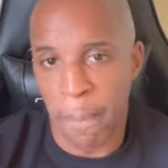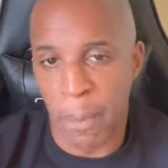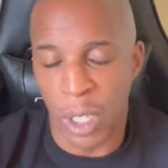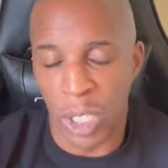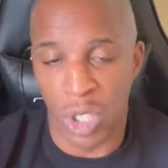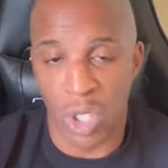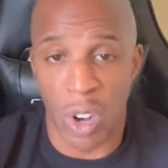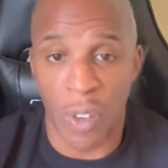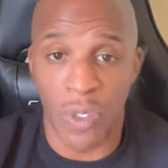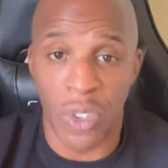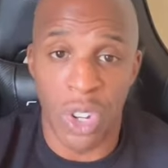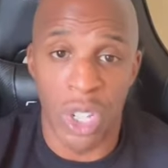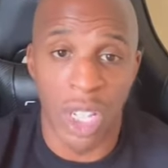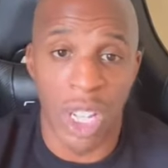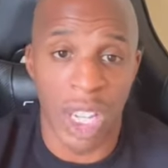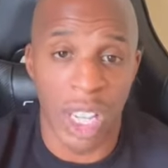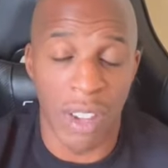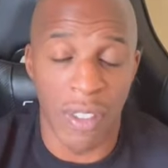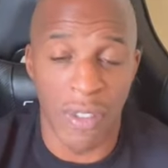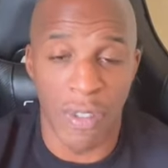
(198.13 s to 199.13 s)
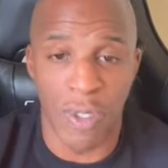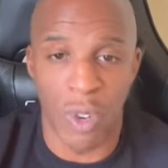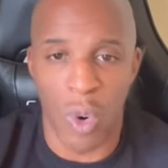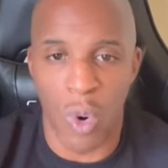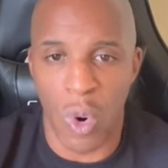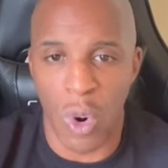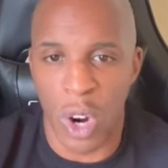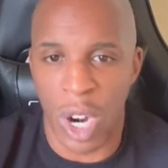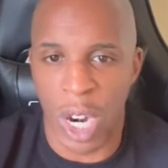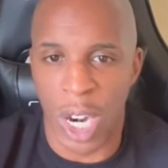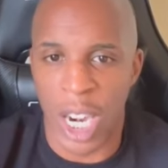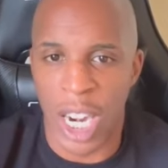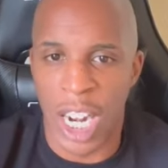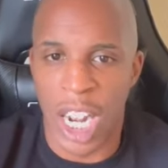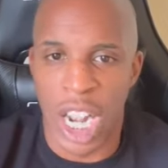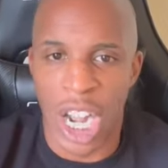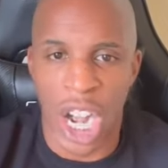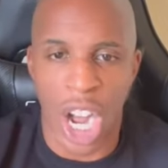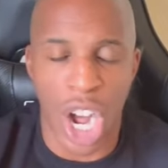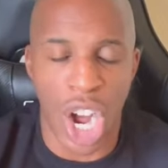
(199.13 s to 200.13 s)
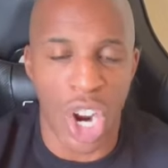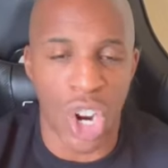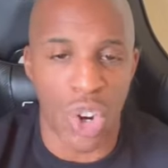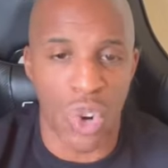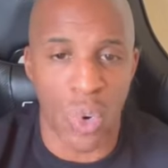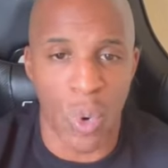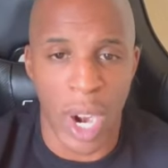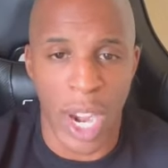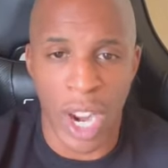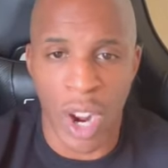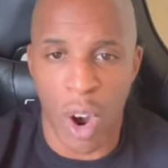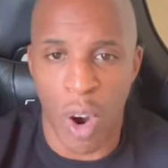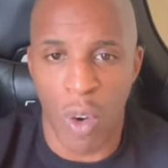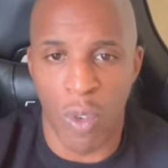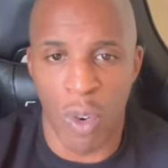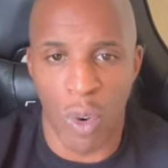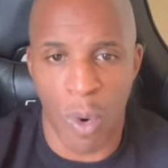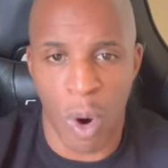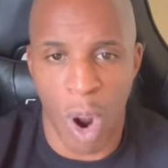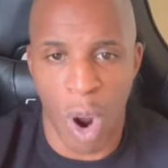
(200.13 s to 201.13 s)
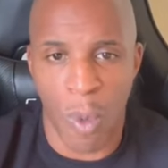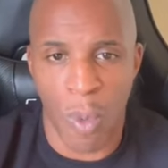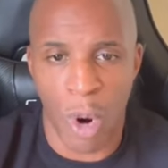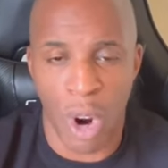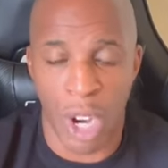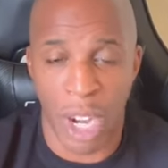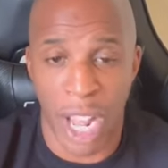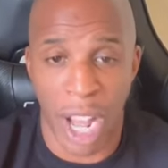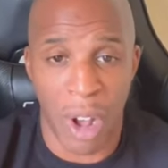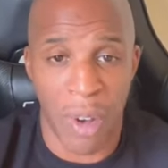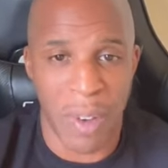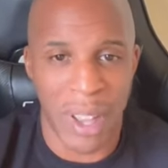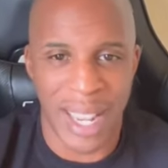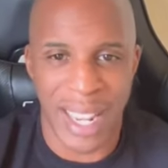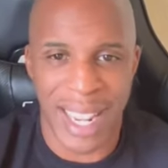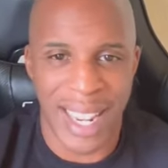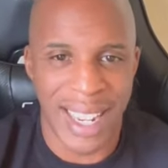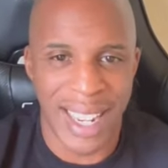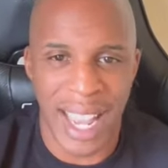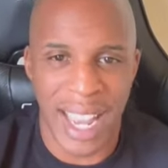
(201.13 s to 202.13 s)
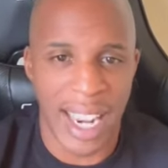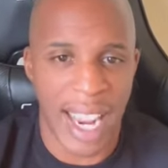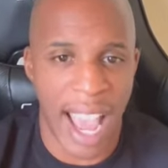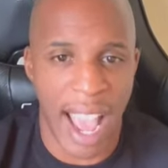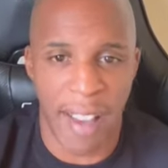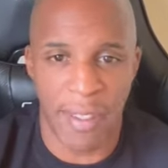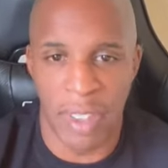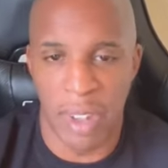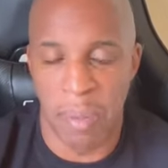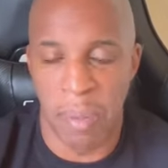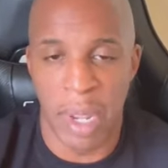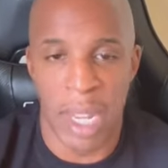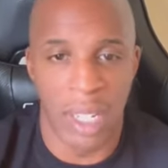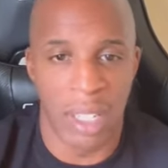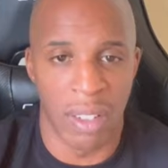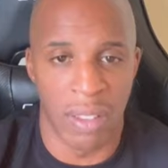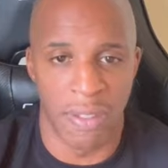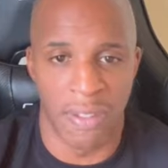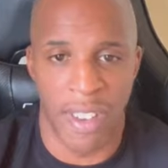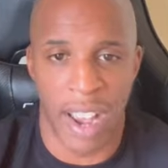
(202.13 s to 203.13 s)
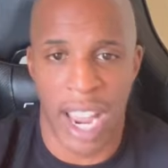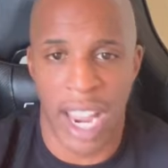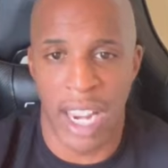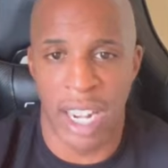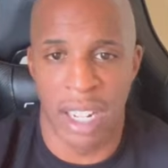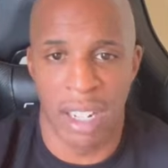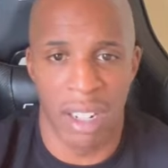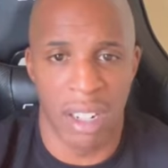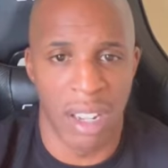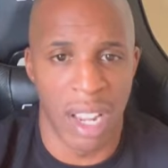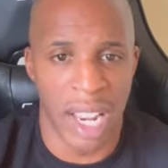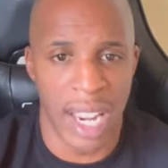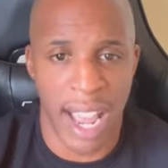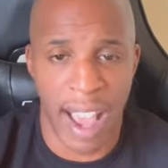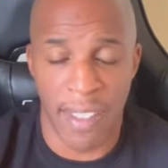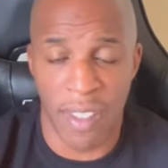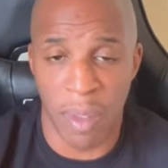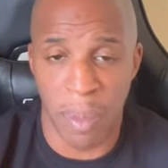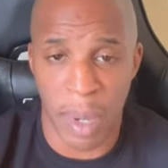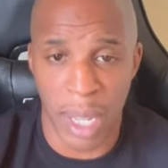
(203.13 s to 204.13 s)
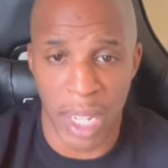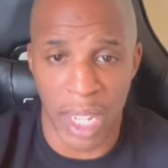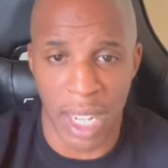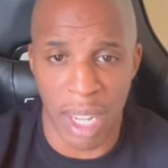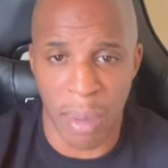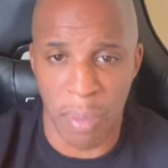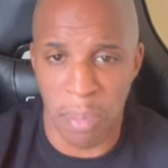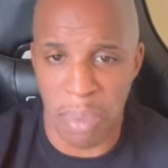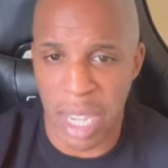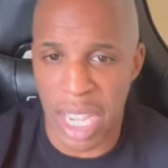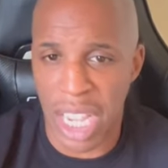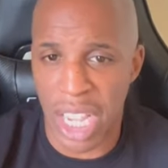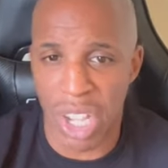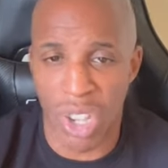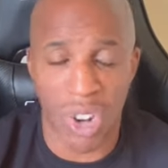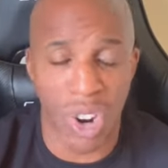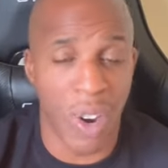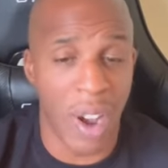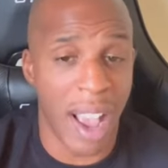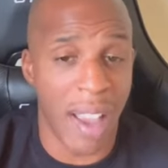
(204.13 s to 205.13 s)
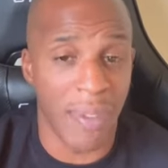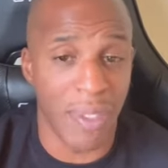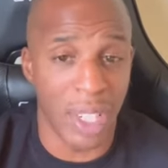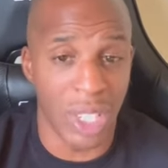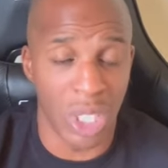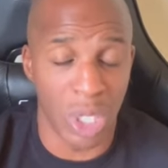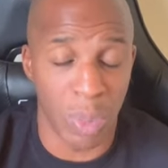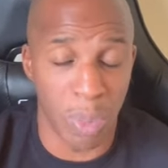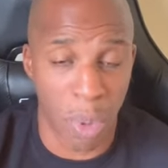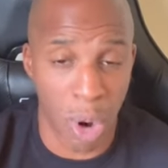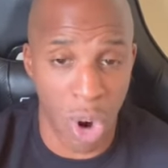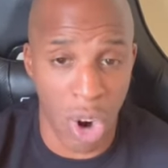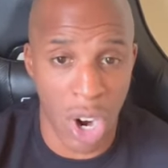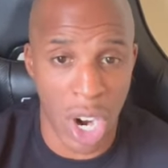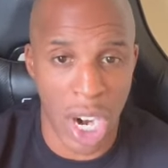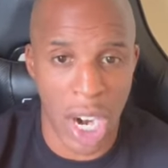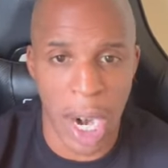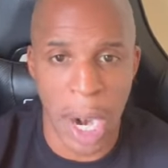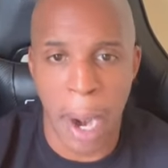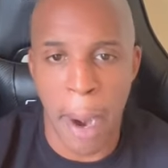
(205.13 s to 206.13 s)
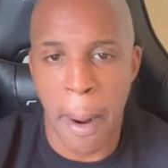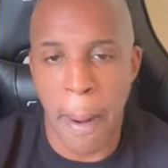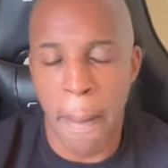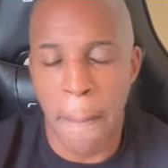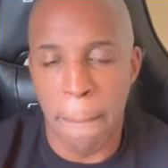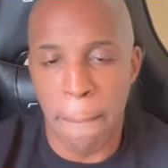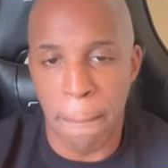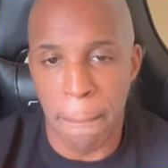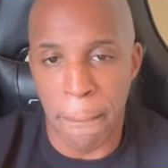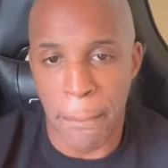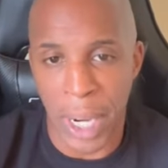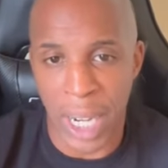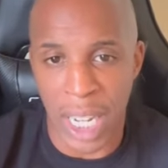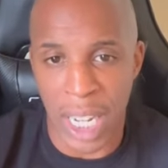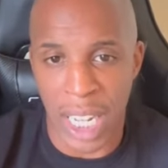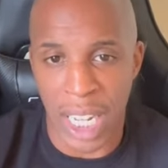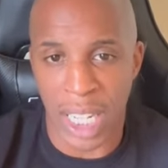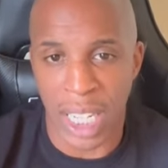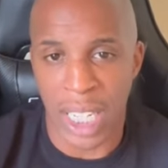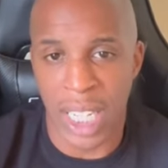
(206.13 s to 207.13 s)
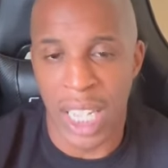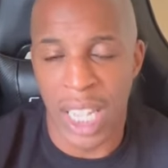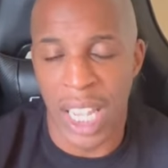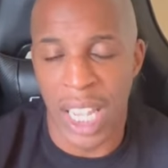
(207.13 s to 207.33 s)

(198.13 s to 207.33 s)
So if you're looking for a great overall workout, it doesn't have to be to fight, doesn't have to be to compete, you don't have to spar, but